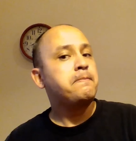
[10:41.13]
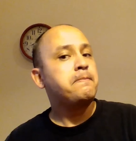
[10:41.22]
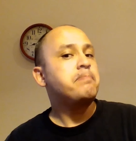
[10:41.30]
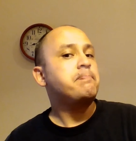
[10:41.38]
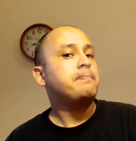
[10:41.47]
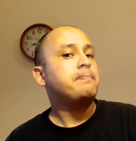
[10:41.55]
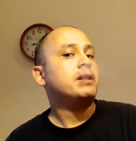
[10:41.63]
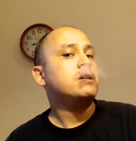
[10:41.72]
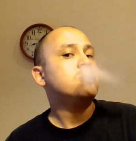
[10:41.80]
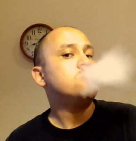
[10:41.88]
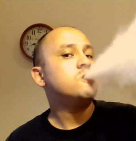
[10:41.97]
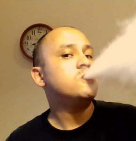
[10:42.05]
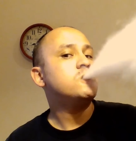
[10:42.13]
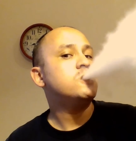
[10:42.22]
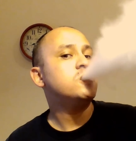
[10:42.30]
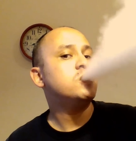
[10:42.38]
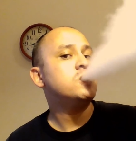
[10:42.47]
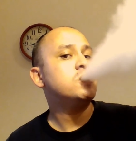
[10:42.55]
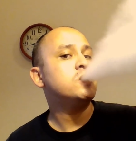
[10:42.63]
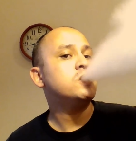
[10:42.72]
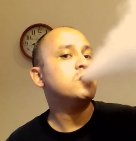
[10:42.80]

(no one is talking)